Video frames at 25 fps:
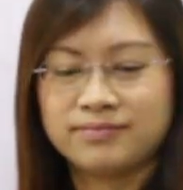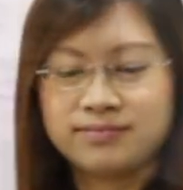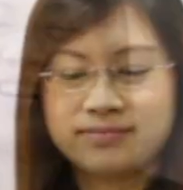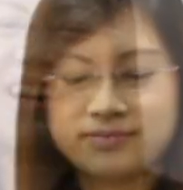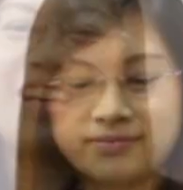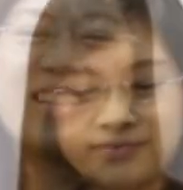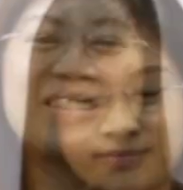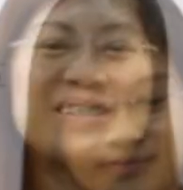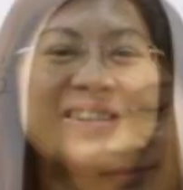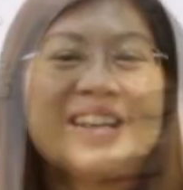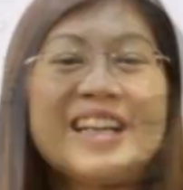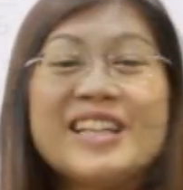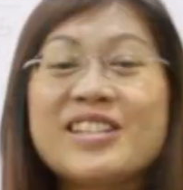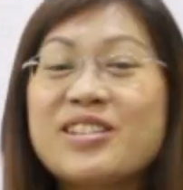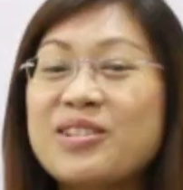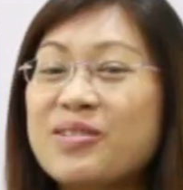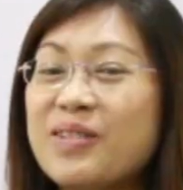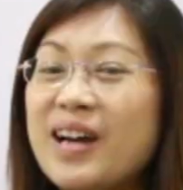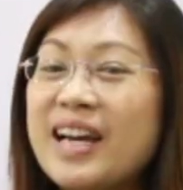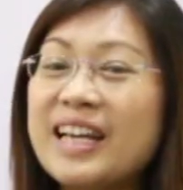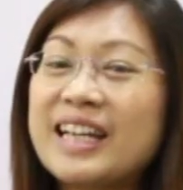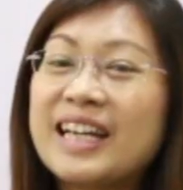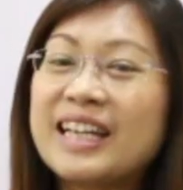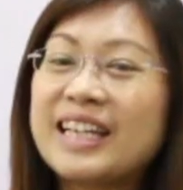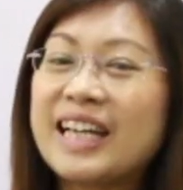Alright, so let's
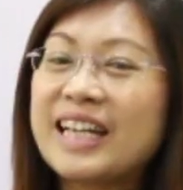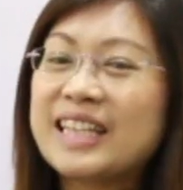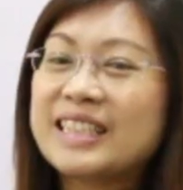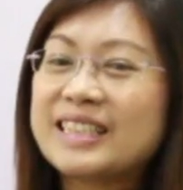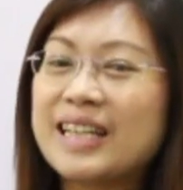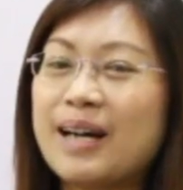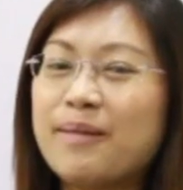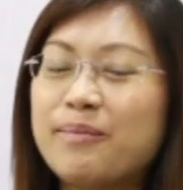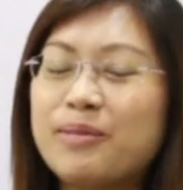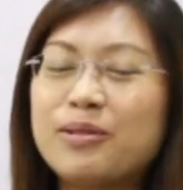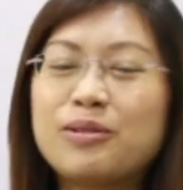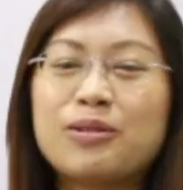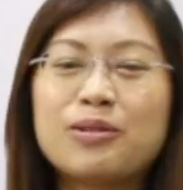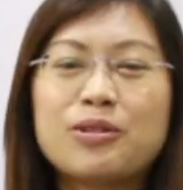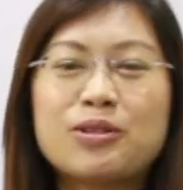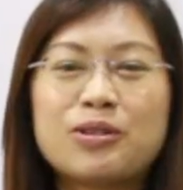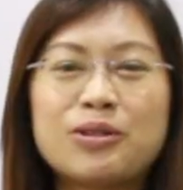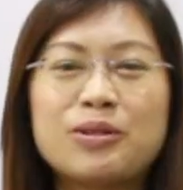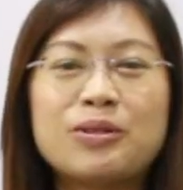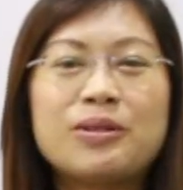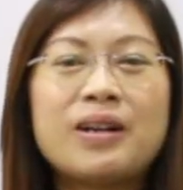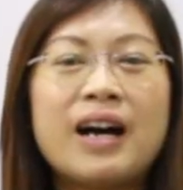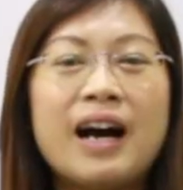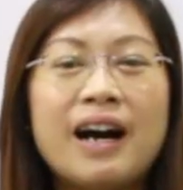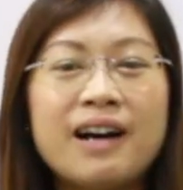try another example to
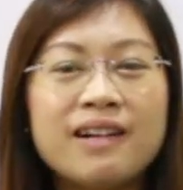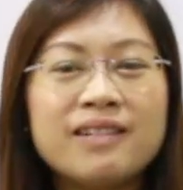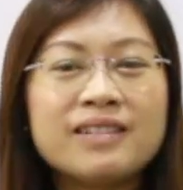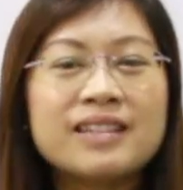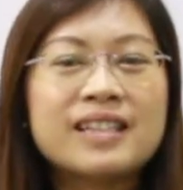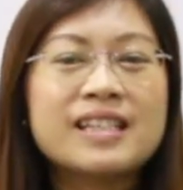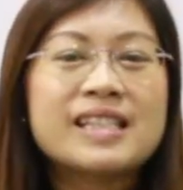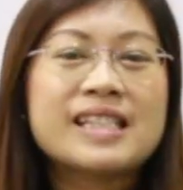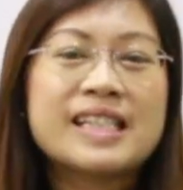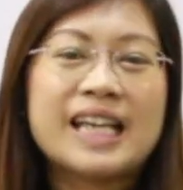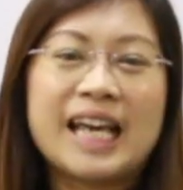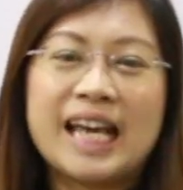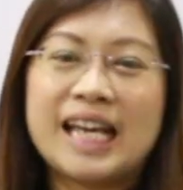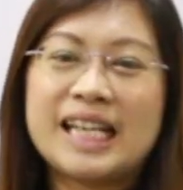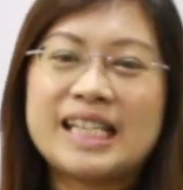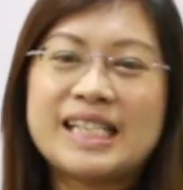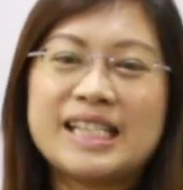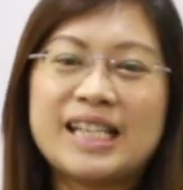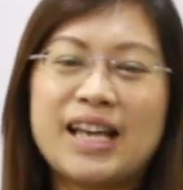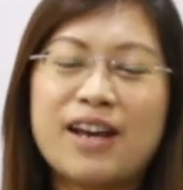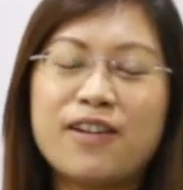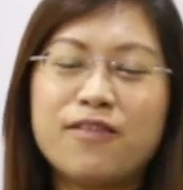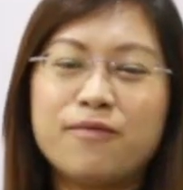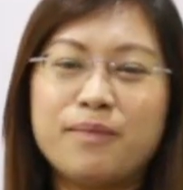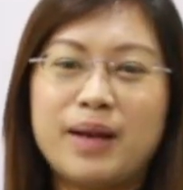show how this
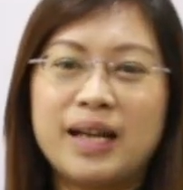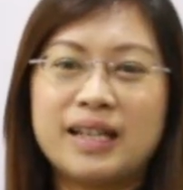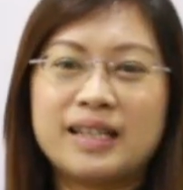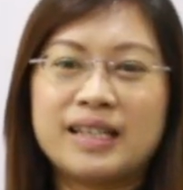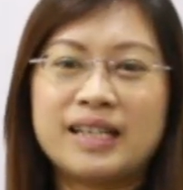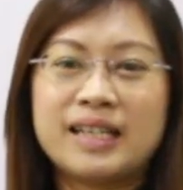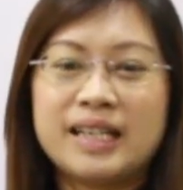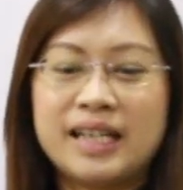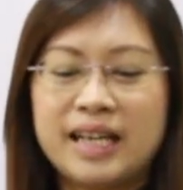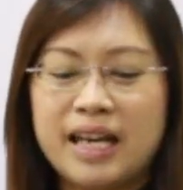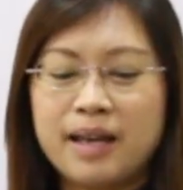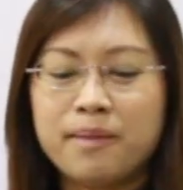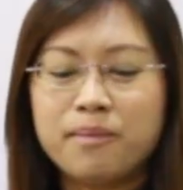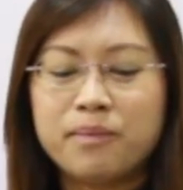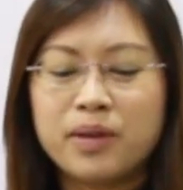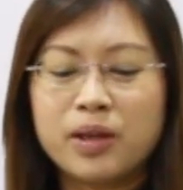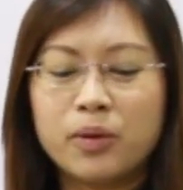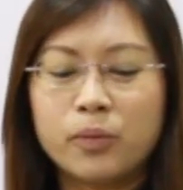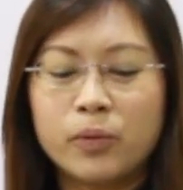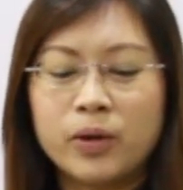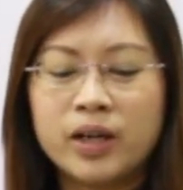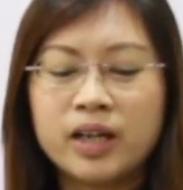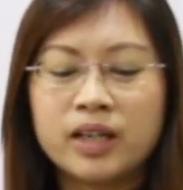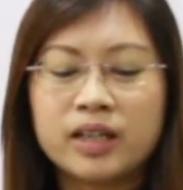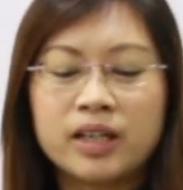KCF method can
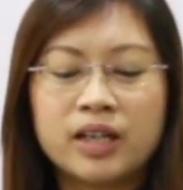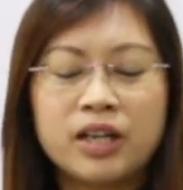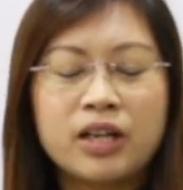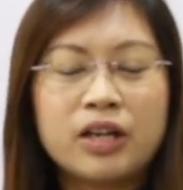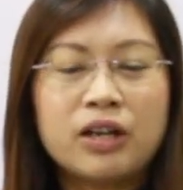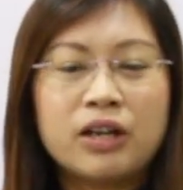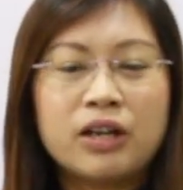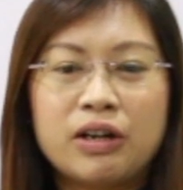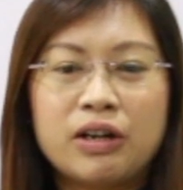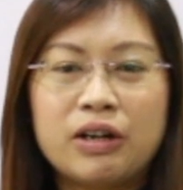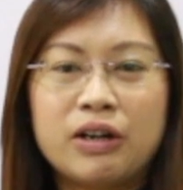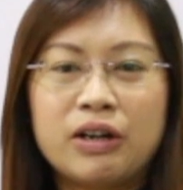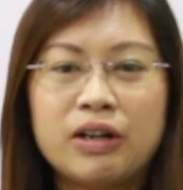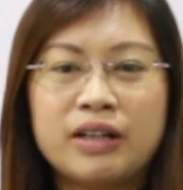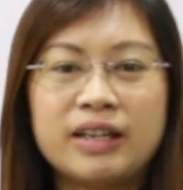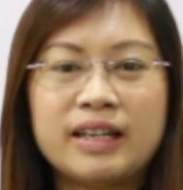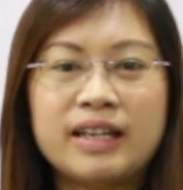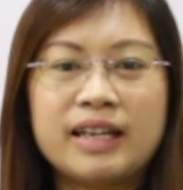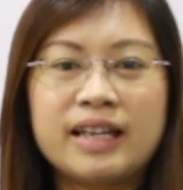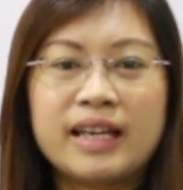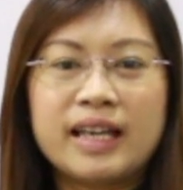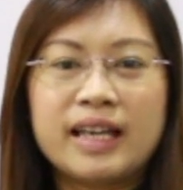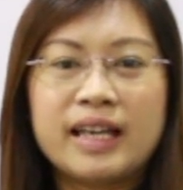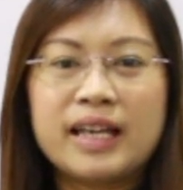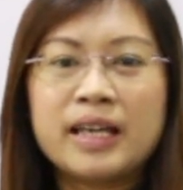be worked
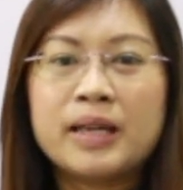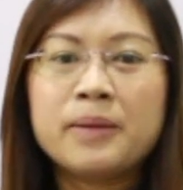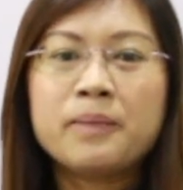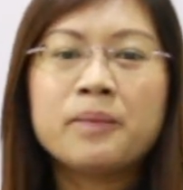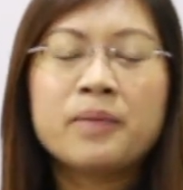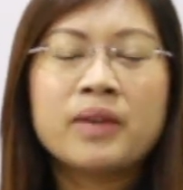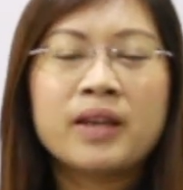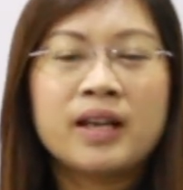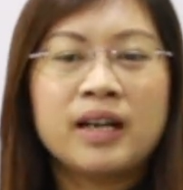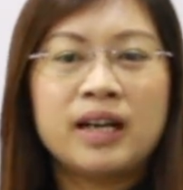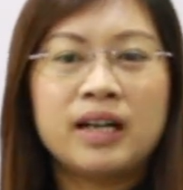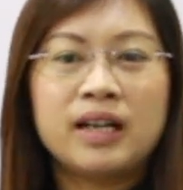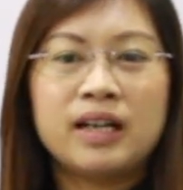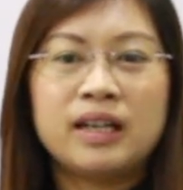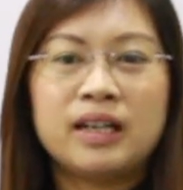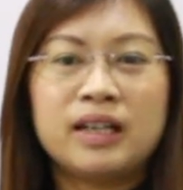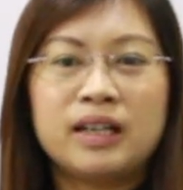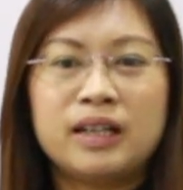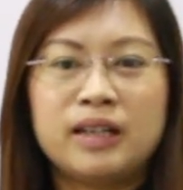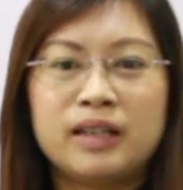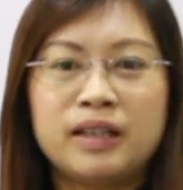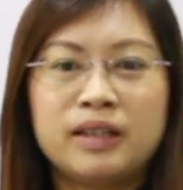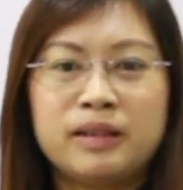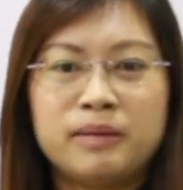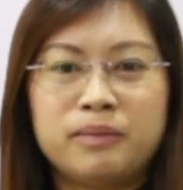on the
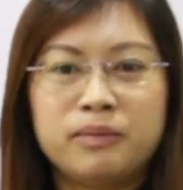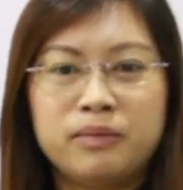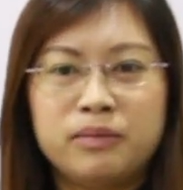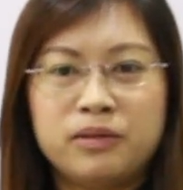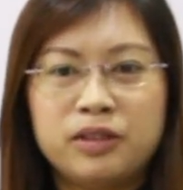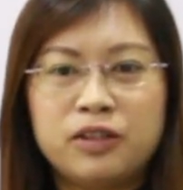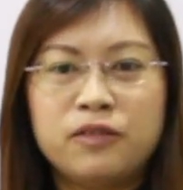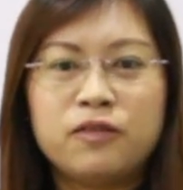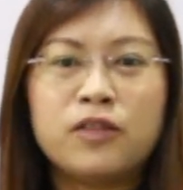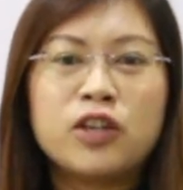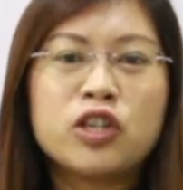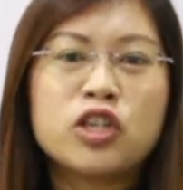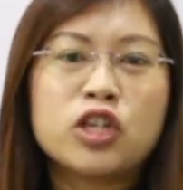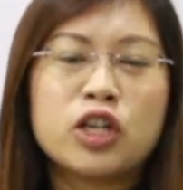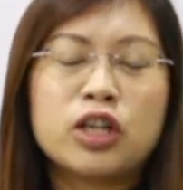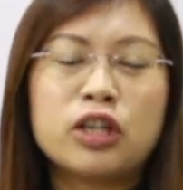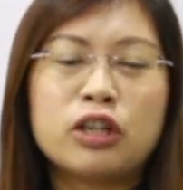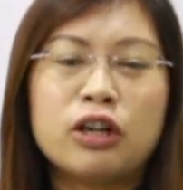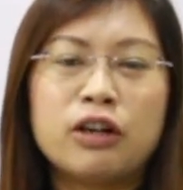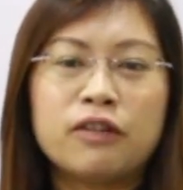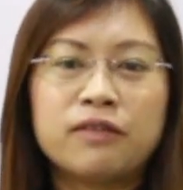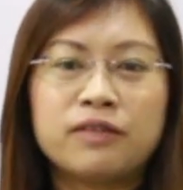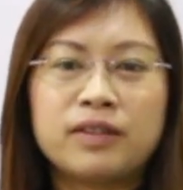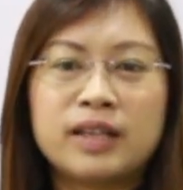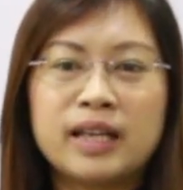
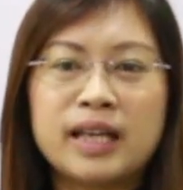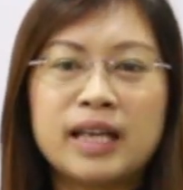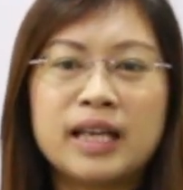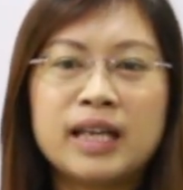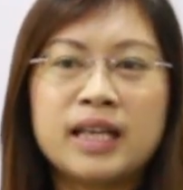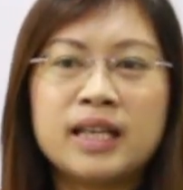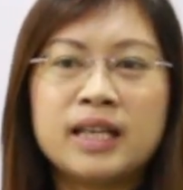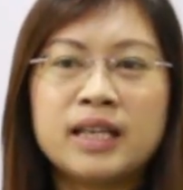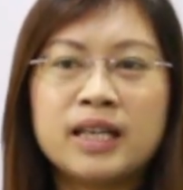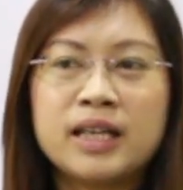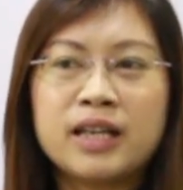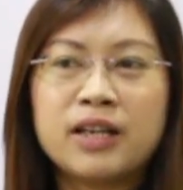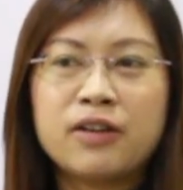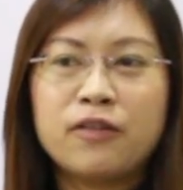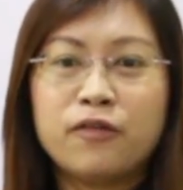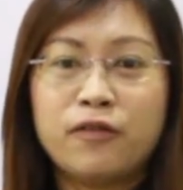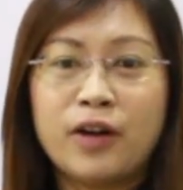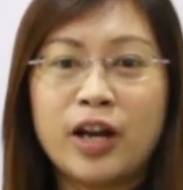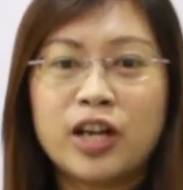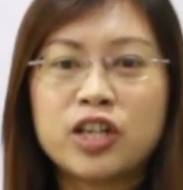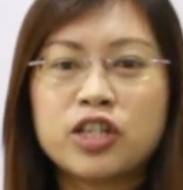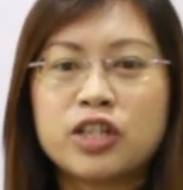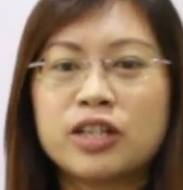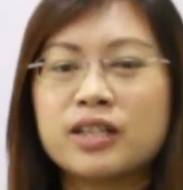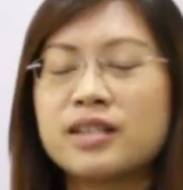division of the
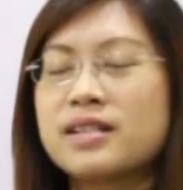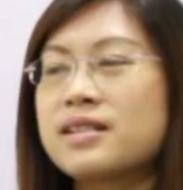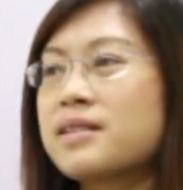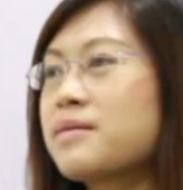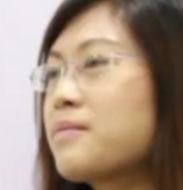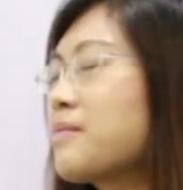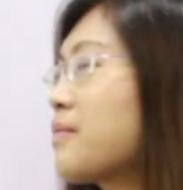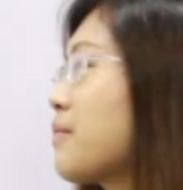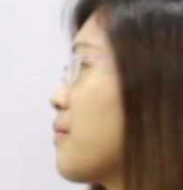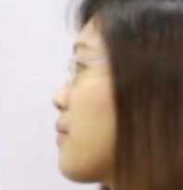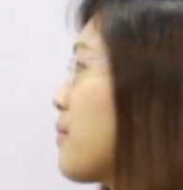fractions.